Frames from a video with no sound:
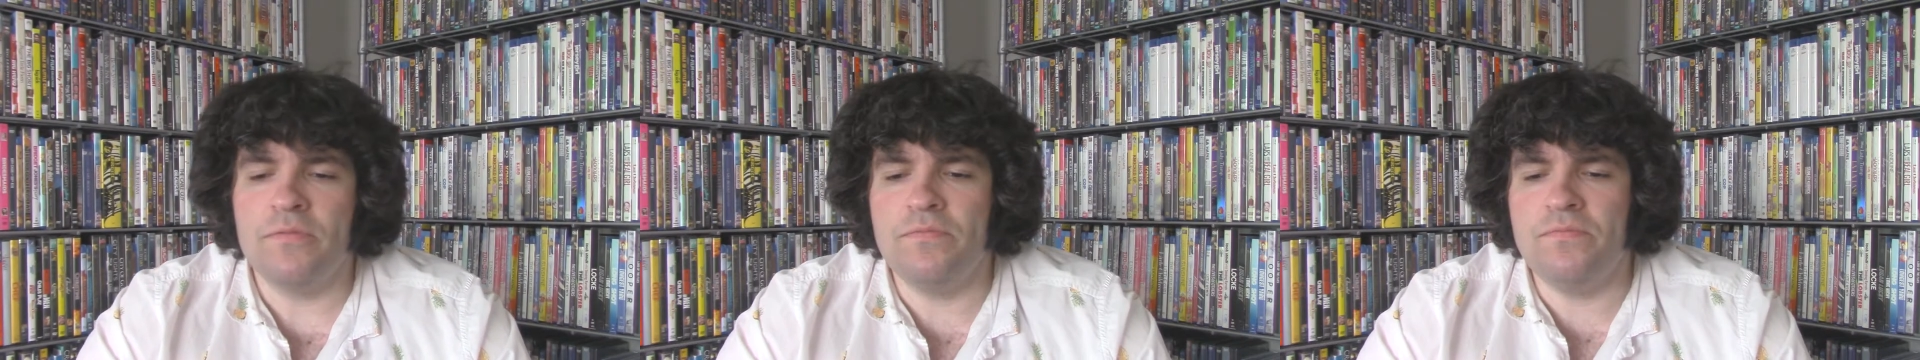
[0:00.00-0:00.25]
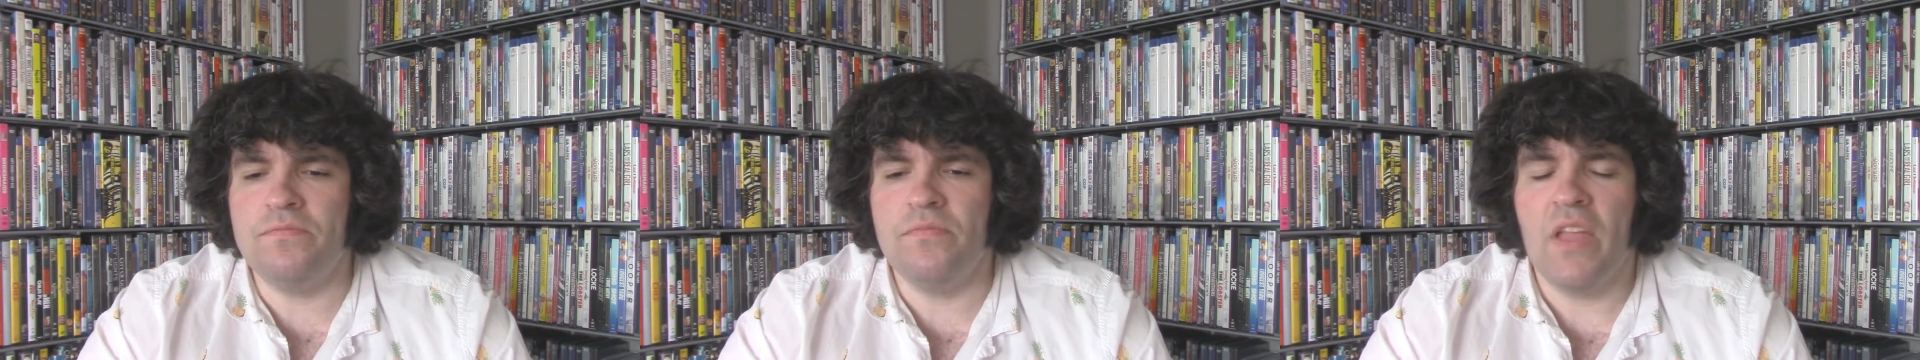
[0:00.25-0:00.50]

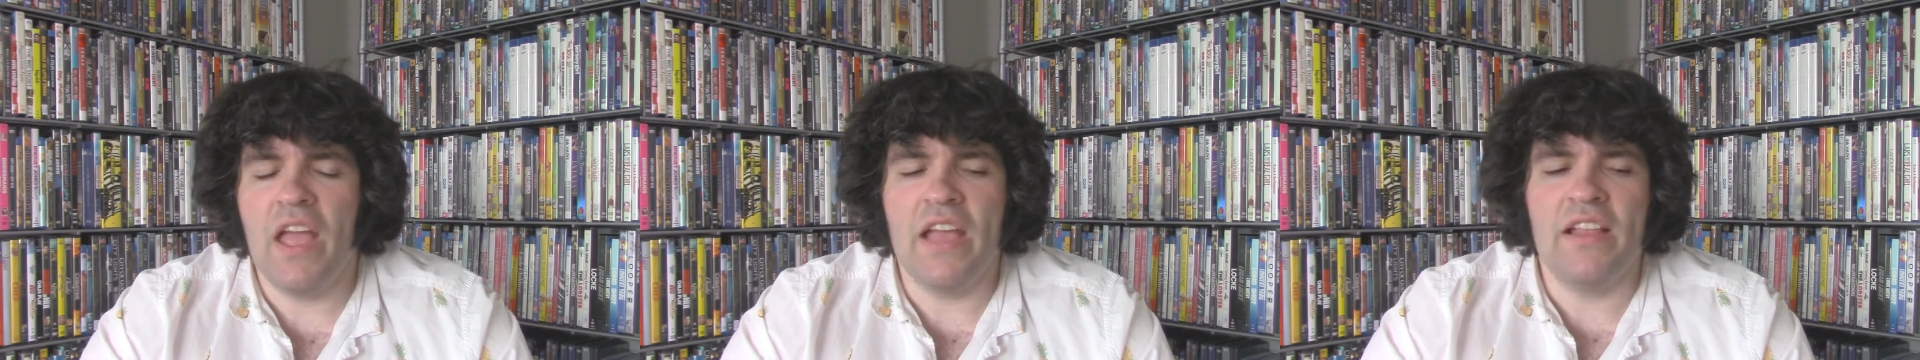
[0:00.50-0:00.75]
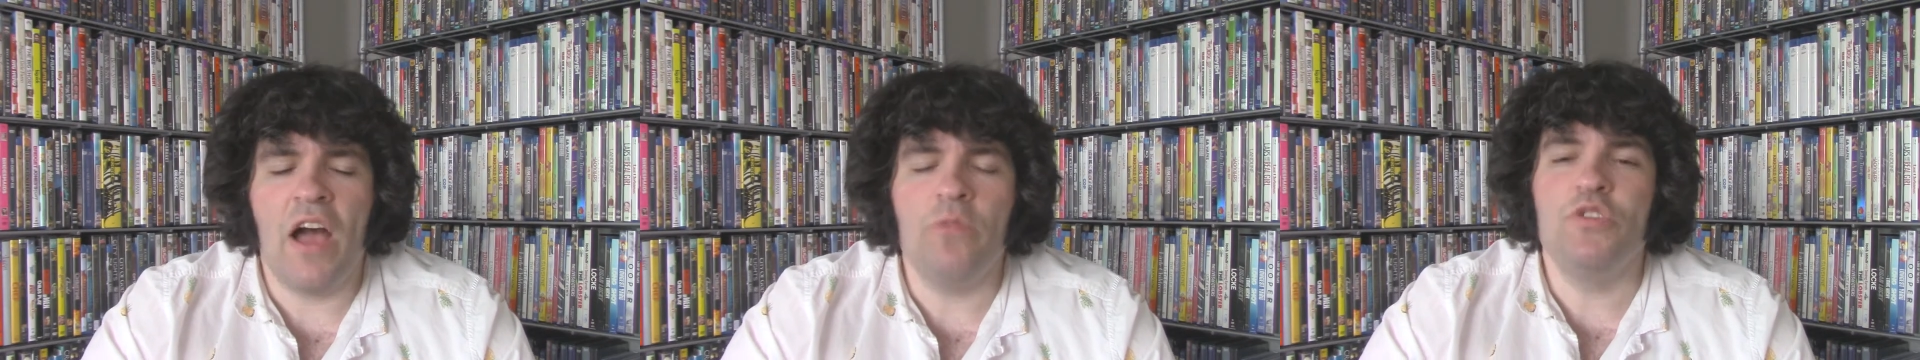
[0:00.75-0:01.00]

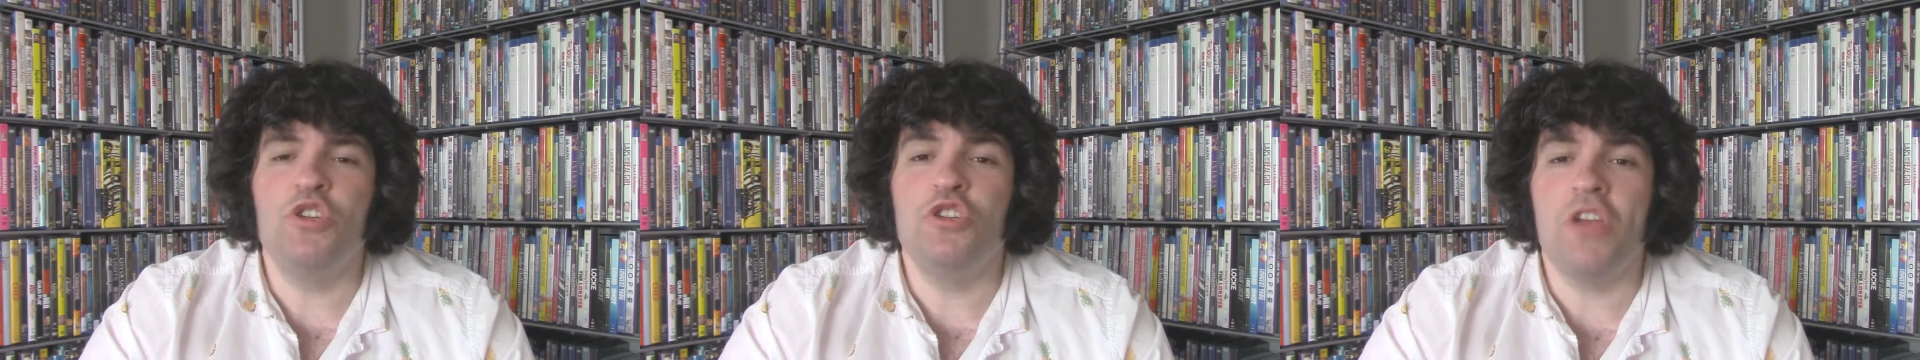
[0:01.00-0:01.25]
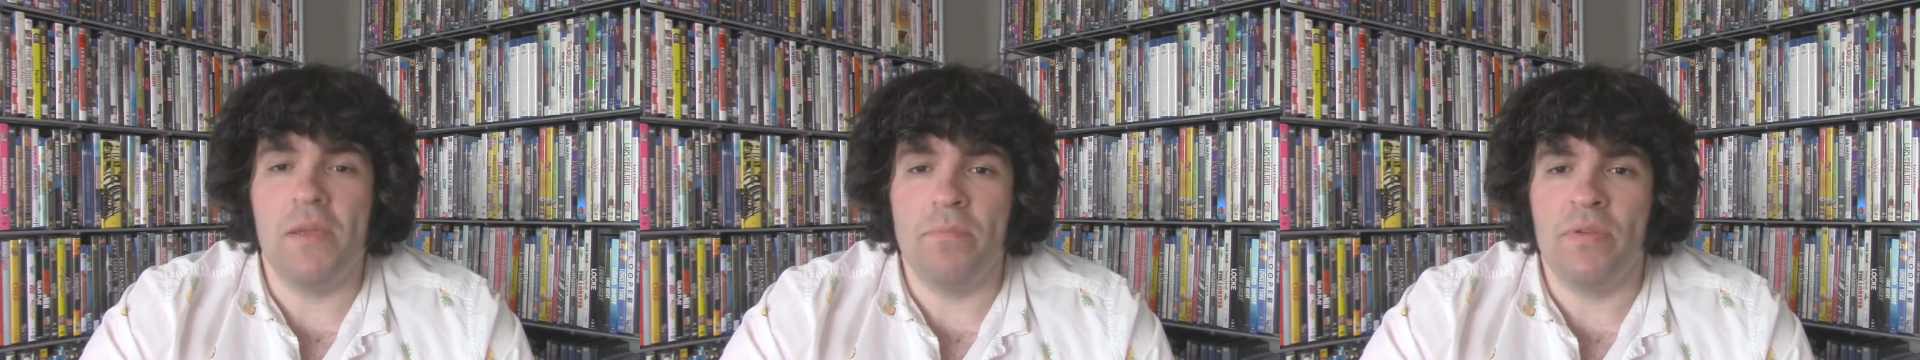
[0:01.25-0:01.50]
it helps
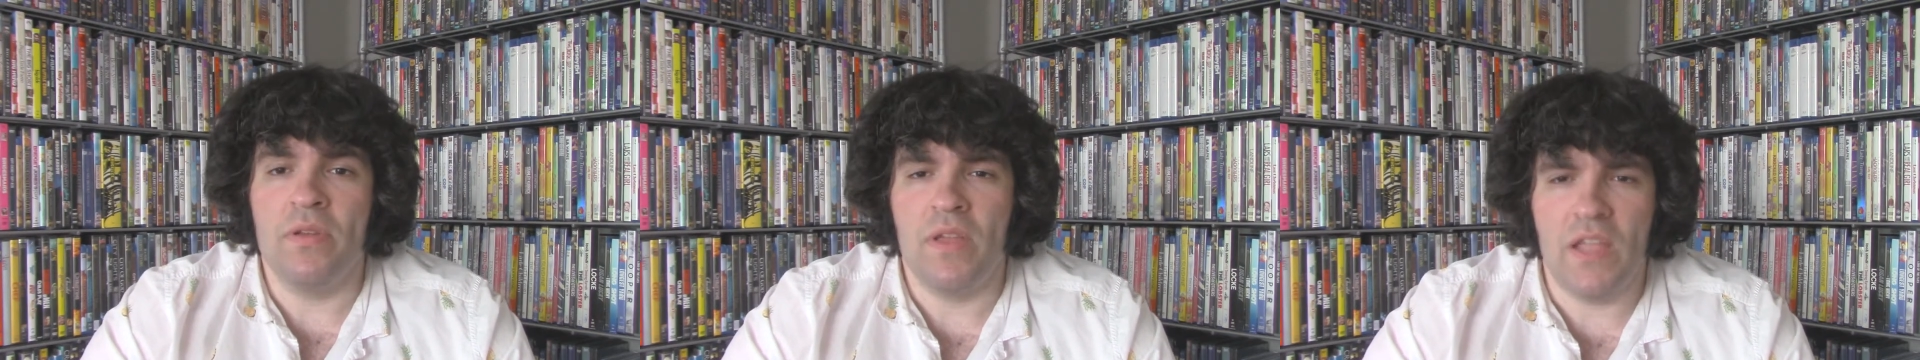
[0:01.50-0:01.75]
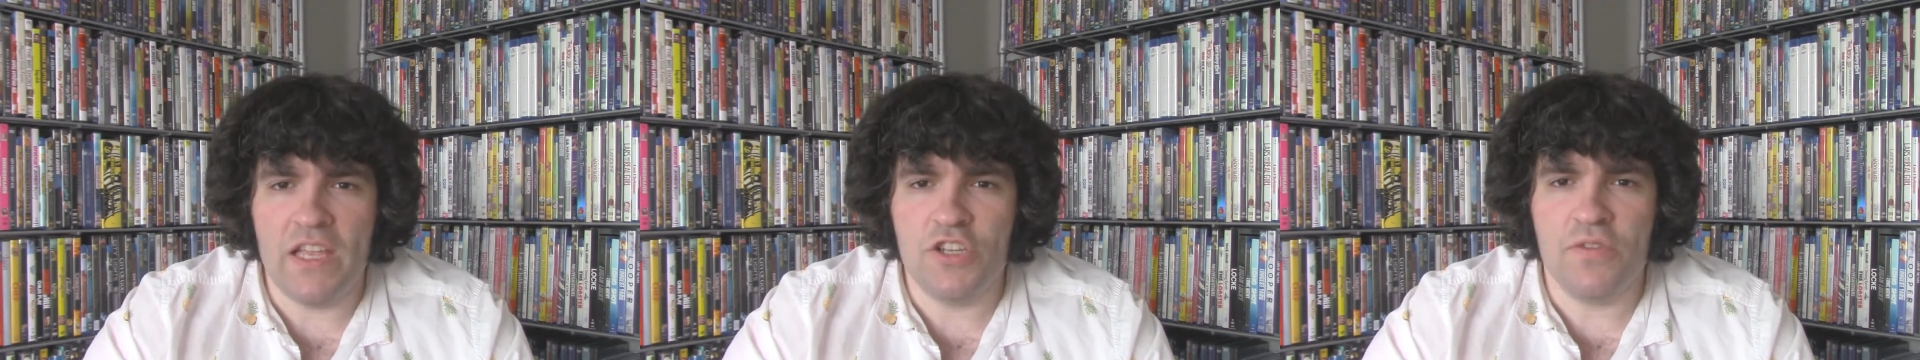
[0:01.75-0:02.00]
shape
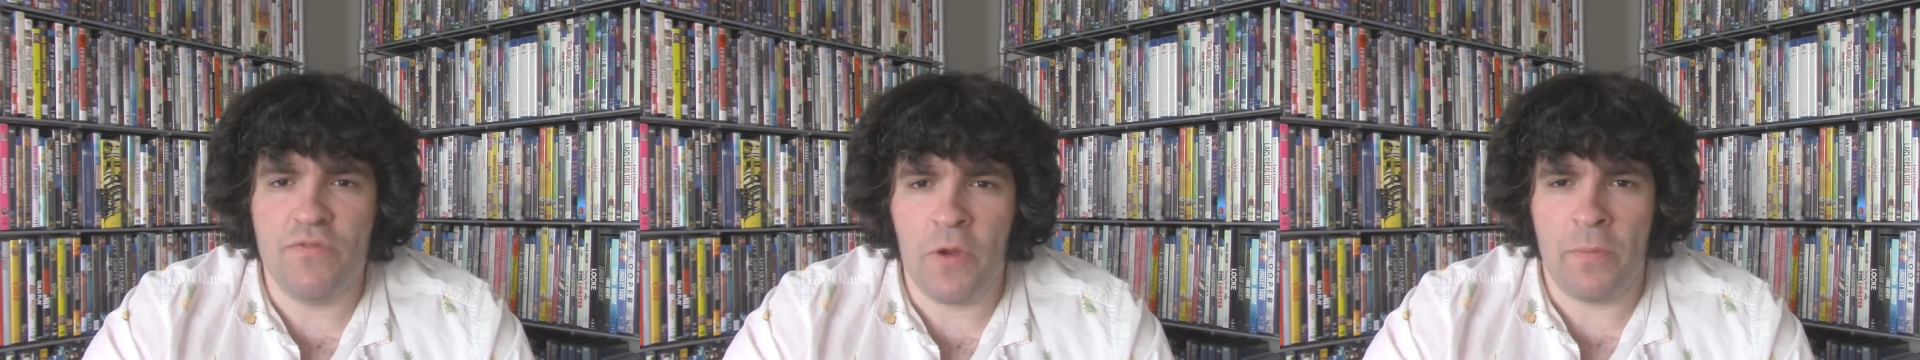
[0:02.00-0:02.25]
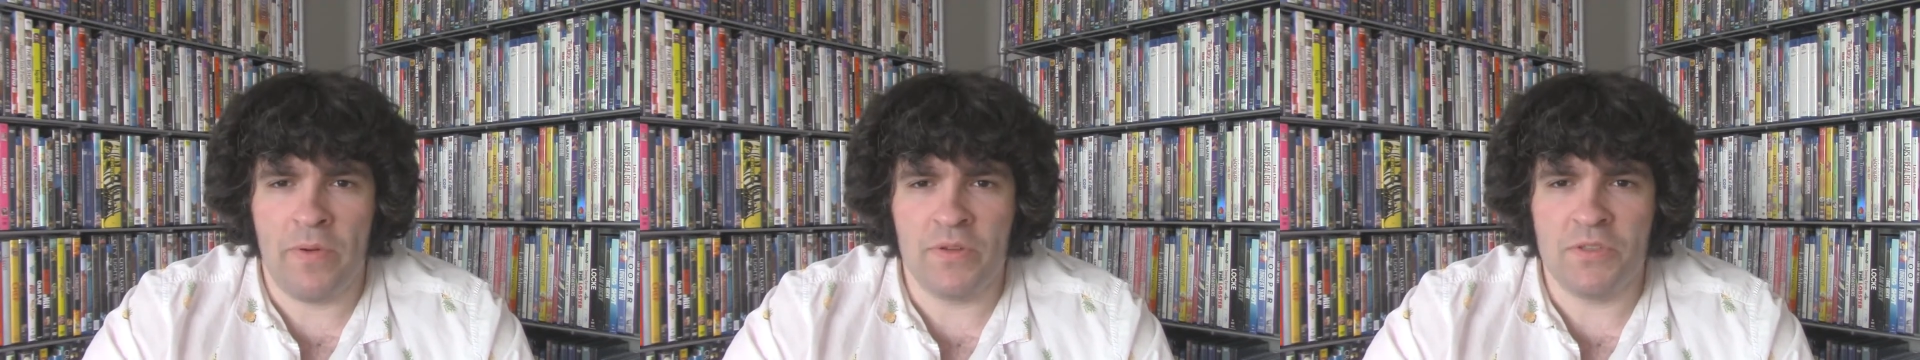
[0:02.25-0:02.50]
each of their
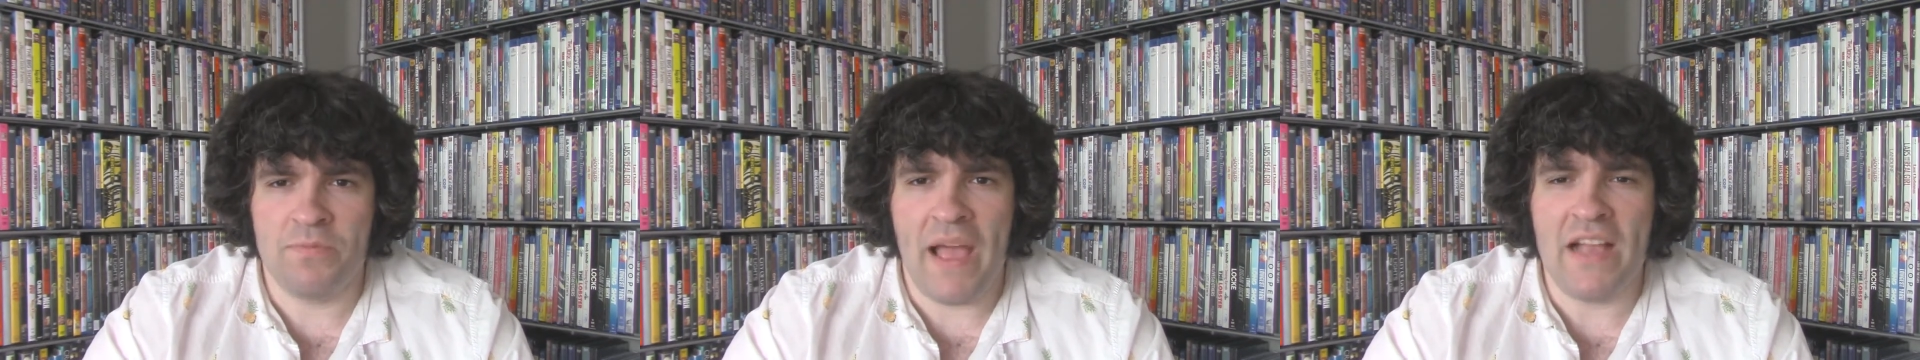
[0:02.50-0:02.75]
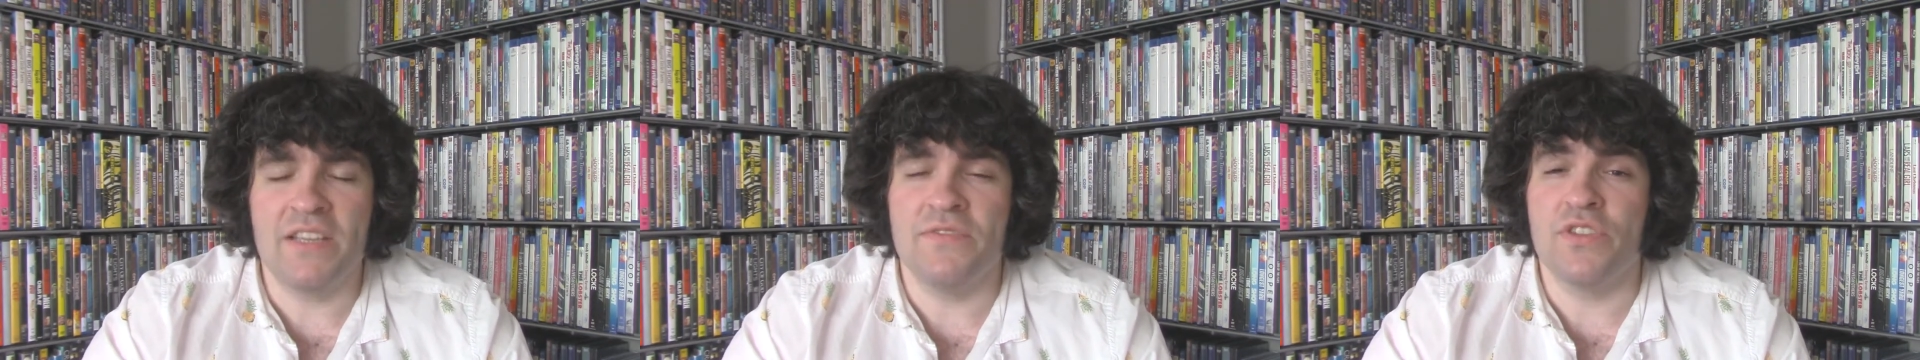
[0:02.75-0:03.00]

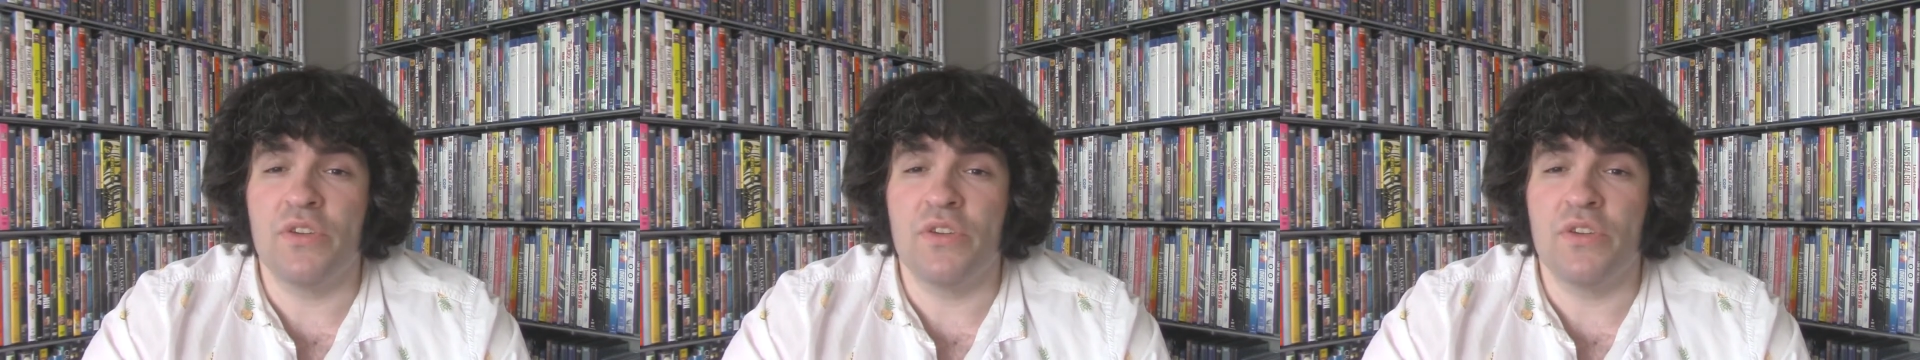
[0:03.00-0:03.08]
perspectives,